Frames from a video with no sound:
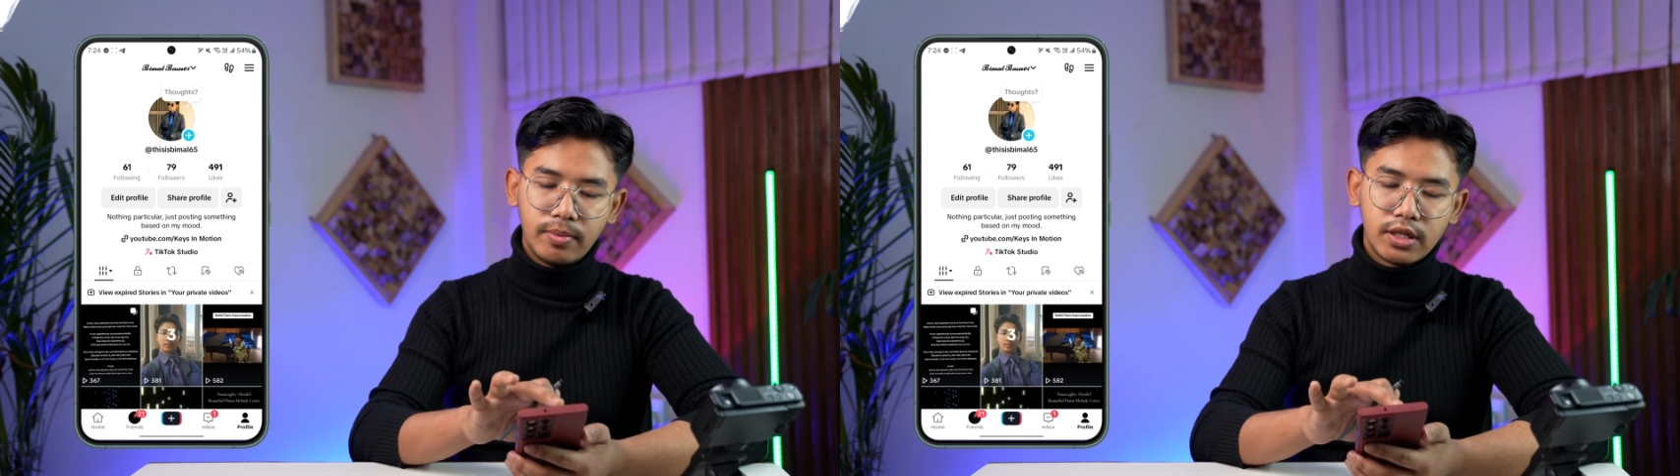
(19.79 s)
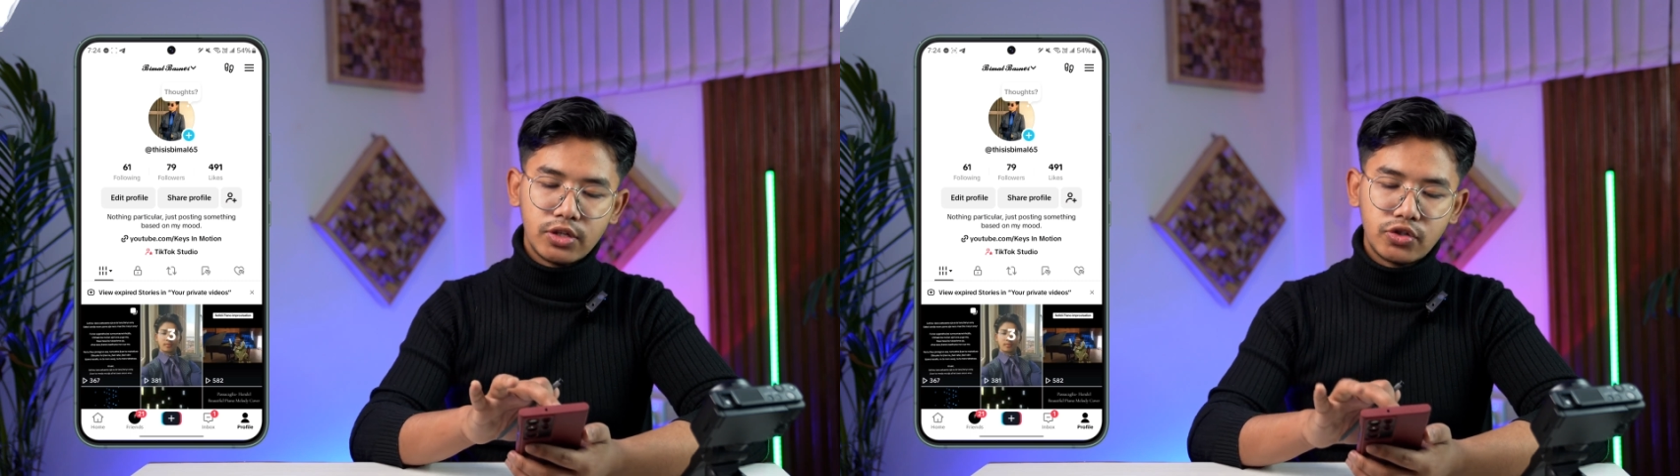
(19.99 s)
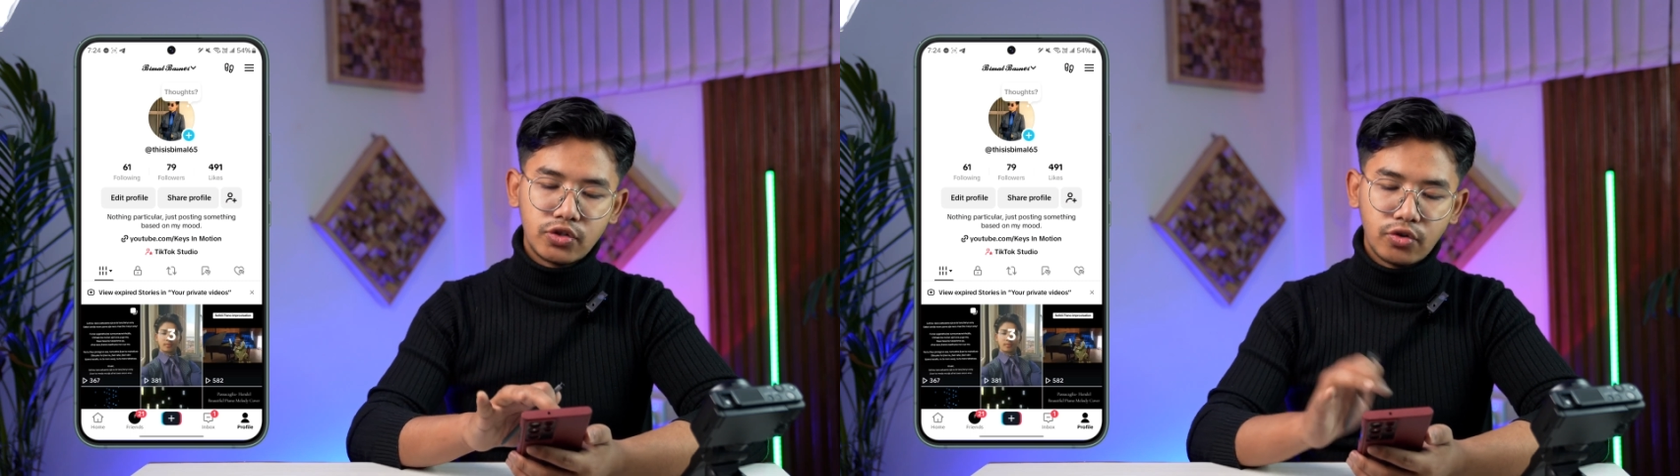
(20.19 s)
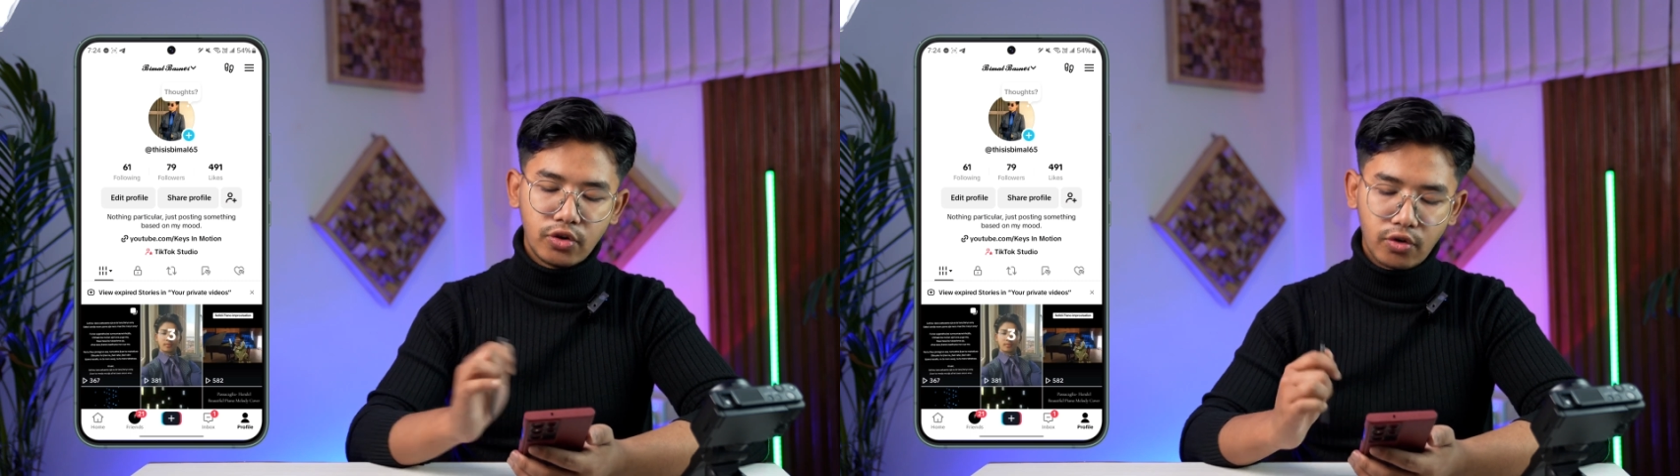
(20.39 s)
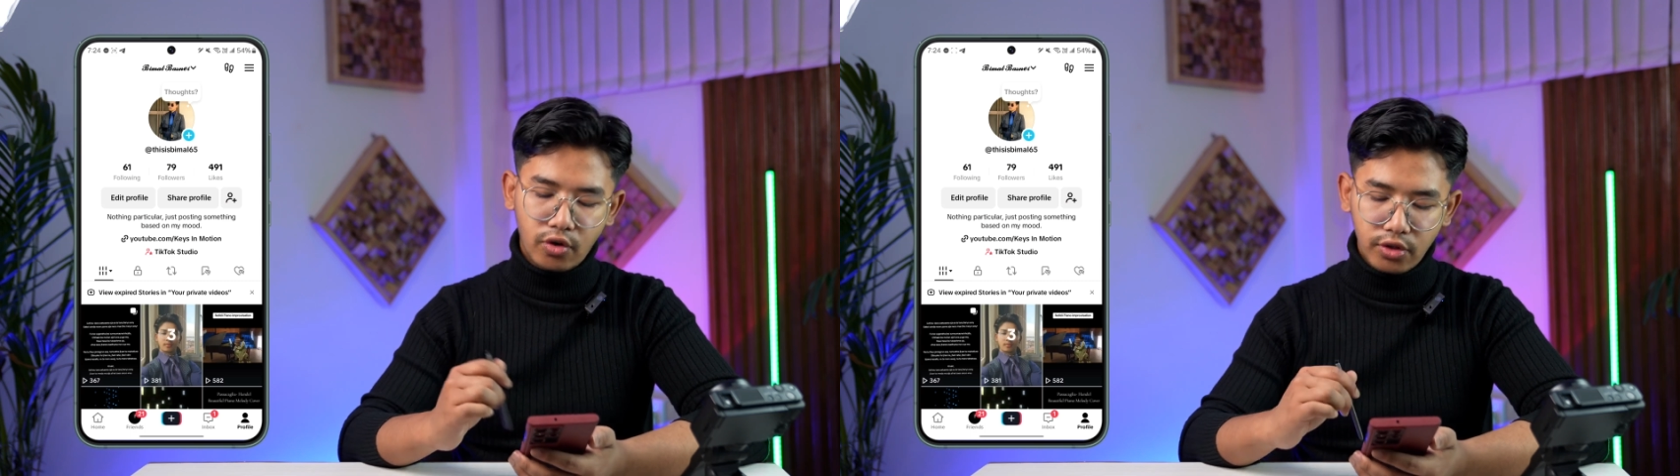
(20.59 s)
making
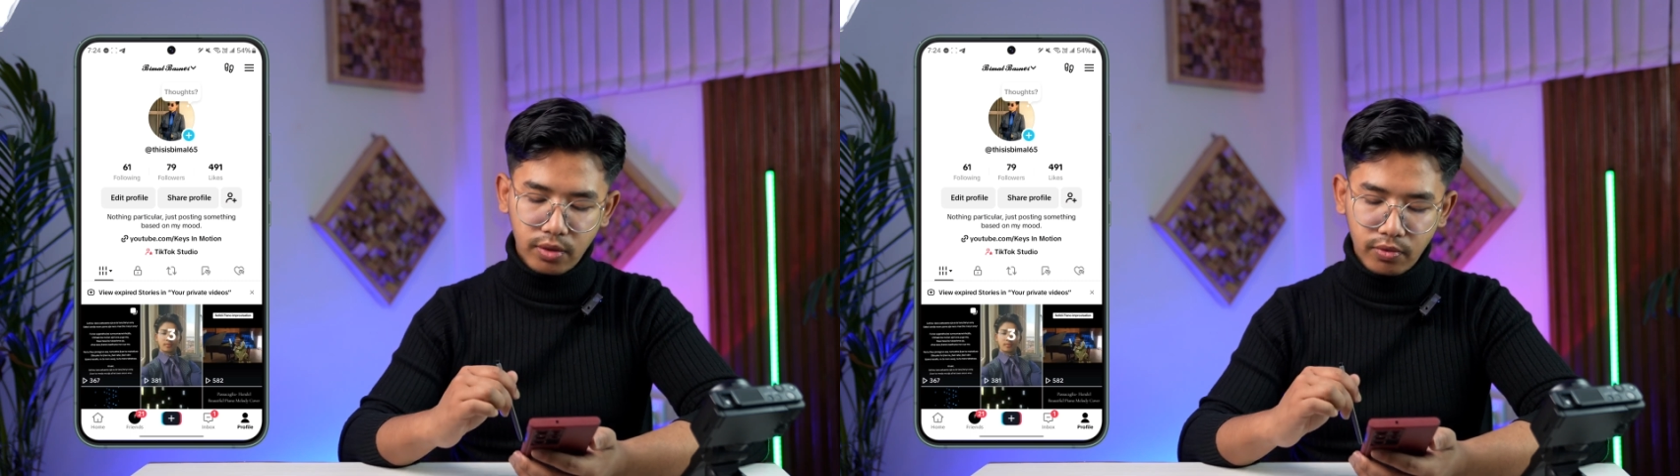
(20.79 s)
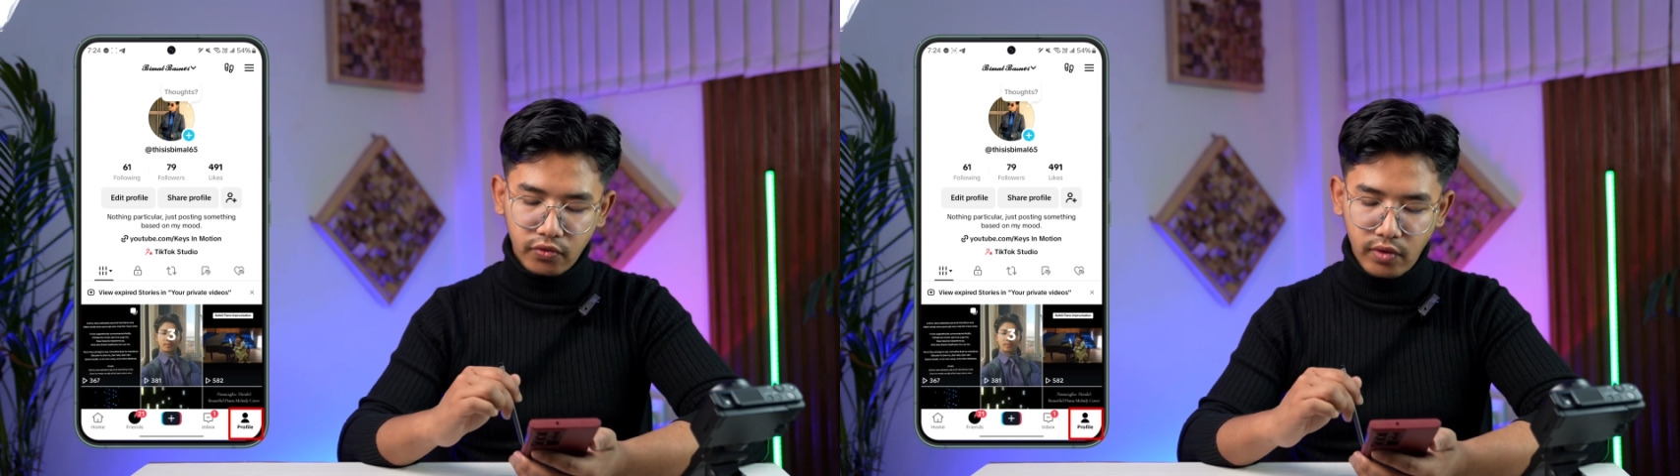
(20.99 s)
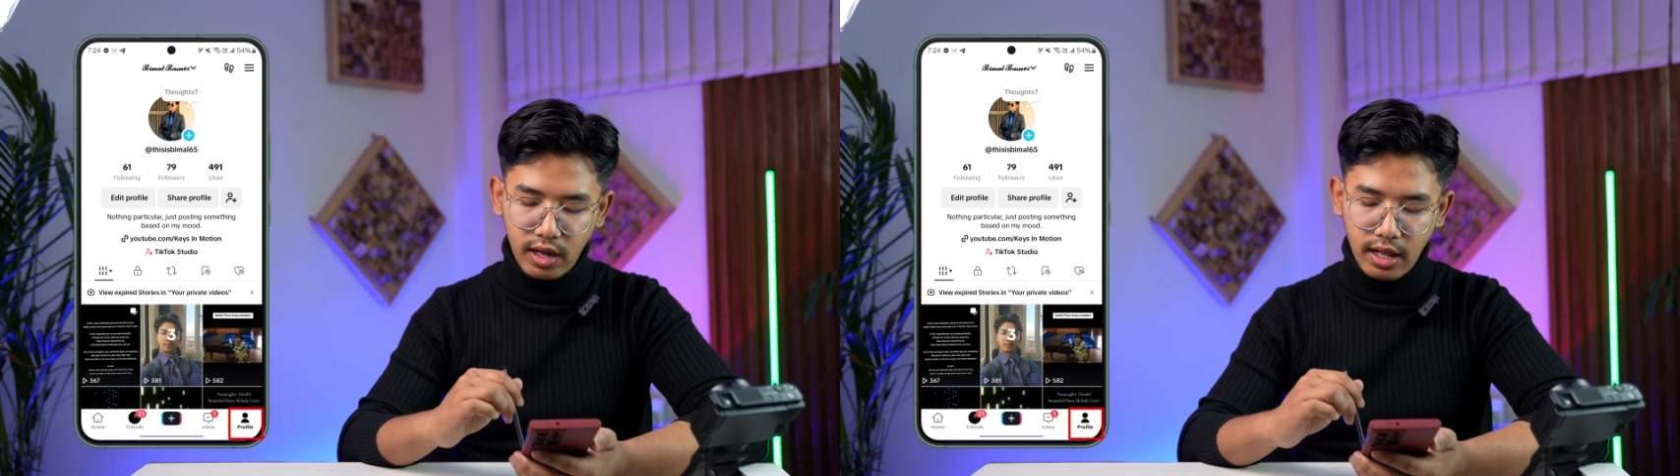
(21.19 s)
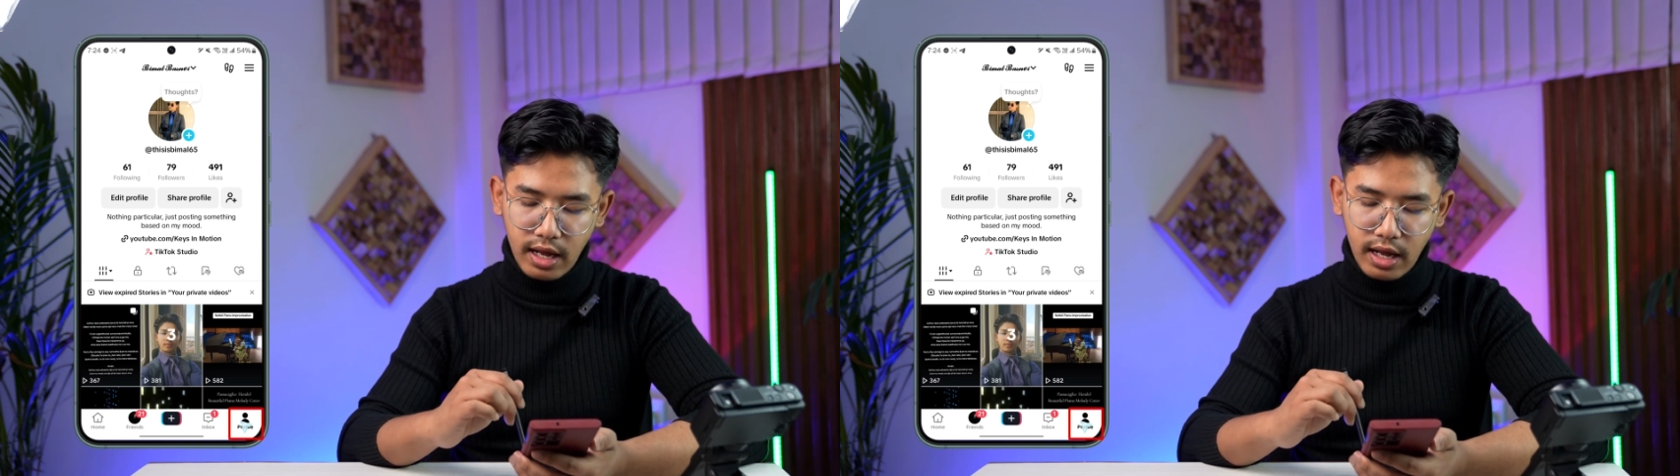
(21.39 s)
sure you're on the profile